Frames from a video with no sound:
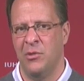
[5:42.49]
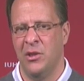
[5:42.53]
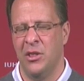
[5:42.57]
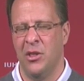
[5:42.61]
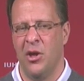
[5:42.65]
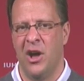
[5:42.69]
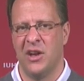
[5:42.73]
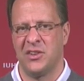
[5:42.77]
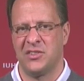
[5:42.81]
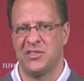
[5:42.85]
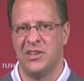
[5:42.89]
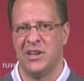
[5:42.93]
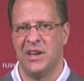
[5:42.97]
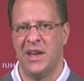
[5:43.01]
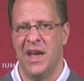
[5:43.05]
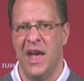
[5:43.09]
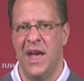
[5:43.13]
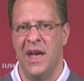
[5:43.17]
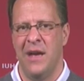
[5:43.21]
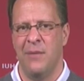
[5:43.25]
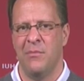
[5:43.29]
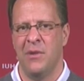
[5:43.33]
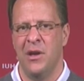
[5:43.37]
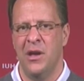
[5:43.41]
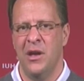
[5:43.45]
We lost the
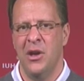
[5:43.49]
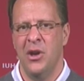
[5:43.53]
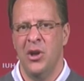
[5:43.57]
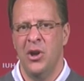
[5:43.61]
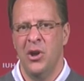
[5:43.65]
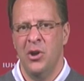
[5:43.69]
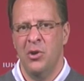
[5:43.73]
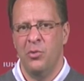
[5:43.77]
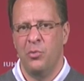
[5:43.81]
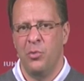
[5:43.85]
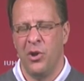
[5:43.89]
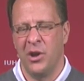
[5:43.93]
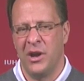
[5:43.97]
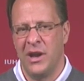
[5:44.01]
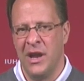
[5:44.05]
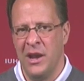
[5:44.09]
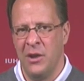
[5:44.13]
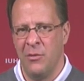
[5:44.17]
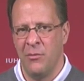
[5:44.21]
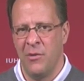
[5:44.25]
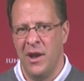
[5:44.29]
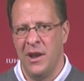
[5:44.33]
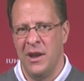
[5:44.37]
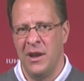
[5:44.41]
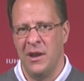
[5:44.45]
game. We're
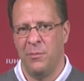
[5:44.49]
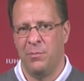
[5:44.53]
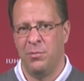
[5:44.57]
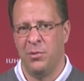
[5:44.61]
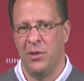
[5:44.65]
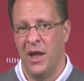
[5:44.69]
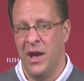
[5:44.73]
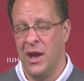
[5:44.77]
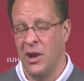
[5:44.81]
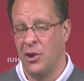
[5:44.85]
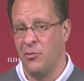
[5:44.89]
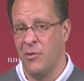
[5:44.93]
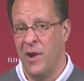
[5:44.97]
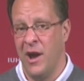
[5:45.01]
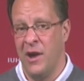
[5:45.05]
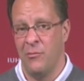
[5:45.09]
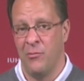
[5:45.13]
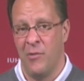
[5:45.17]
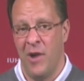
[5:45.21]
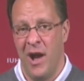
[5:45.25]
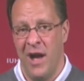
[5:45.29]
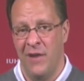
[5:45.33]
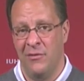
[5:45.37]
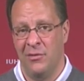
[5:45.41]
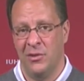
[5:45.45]
getting ready to play a great
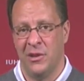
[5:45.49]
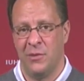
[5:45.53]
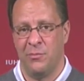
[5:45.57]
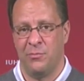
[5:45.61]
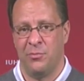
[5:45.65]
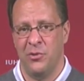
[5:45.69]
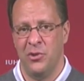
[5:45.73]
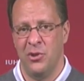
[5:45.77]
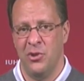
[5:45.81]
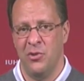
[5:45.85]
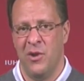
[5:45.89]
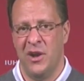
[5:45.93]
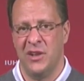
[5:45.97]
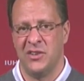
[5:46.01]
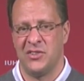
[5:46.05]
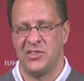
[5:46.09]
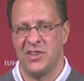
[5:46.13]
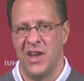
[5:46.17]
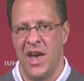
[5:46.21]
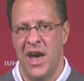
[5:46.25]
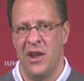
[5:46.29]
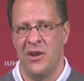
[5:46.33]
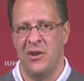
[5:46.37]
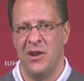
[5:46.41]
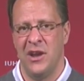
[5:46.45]
rival in Purdue on
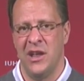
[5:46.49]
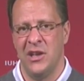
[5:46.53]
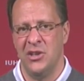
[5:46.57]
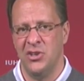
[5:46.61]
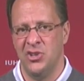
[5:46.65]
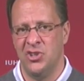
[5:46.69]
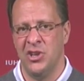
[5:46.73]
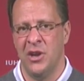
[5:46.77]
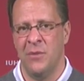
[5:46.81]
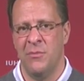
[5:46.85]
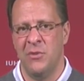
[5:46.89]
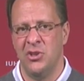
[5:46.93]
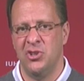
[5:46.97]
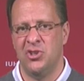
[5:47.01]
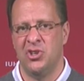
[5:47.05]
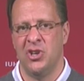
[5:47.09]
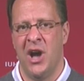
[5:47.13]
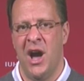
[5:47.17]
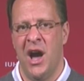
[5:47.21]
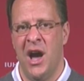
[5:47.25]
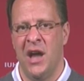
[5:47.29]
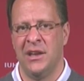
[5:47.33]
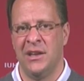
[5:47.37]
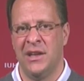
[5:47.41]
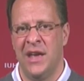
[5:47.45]
Saturday. And Jim and
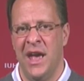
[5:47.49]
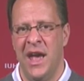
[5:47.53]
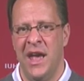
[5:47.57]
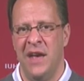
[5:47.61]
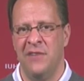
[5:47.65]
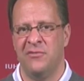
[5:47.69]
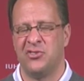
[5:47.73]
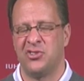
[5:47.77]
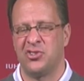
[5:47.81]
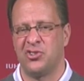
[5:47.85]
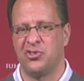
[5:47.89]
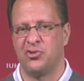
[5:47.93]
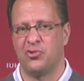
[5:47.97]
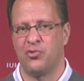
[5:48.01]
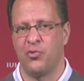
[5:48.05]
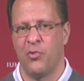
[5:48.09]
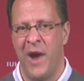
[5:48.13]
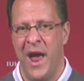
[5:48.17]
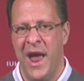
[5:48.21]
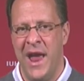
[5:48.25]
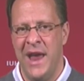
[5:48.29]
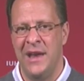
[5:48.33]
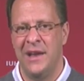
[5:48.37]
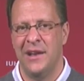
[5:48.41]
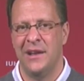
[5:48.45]
John gave
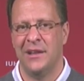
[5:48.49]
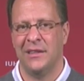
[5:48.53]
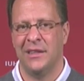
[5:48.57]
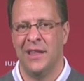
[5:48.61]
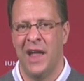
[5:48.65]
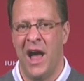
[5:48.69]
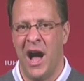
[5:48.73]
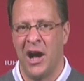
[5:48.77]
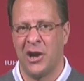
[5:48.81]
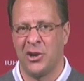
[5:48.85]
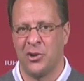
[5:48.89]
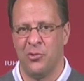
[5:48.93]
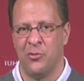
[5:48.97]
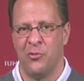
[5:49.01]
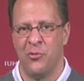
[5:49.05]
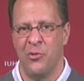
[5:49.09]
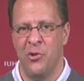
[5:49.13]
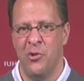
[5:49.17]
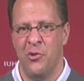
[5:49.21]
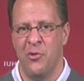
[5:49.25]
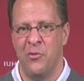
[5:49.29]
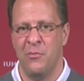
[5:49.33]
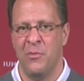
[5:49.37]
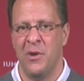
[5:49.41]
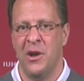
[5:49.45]
straight locker
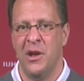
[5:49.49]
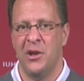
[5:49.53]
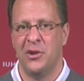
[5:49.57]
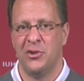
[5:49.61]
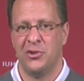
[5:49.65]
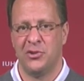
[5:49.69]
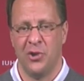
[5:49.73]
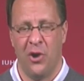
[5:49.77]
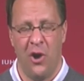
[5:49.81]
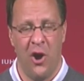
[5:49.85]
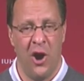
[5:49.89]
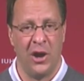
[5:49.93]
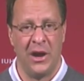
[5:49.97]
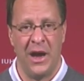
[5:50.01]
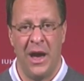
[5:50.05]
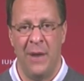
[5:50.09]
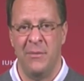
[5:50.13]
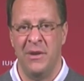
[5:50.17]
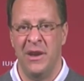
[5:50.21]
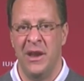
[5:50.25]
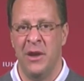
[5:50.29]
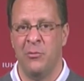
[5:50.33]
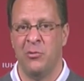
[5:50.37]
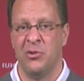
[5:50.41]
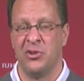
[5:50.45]
room talk. I
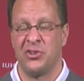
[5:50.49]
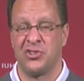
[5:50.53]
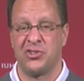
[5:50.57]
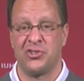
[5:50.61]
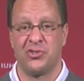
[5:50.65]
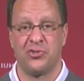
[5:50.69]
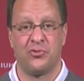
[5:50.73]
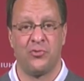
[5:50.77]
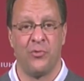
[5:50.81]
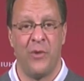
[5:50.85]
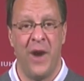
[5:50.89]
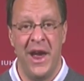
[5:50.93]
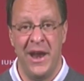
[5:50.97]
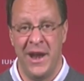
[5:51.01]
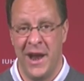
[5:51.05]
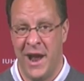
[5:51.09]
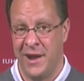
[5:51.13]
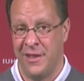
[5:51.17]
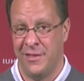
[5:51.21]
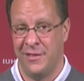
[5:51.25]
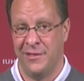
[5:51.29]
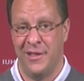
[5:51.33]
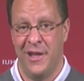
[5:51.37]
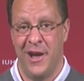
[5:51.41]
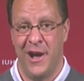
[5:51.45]
mean, it was straight
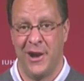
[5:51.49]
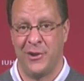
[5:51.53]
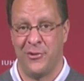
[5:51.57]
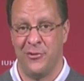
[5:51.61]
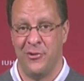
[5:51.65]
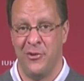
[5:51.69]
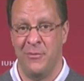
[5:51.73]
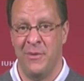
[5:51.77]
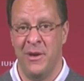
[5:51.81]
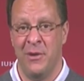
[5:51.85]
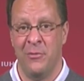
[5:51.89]
out of the locker room.